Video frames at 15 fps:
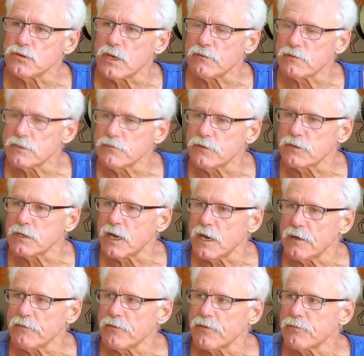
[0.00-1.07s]
I've lived in,
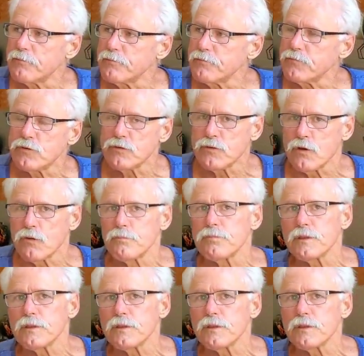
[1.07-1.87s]
I don't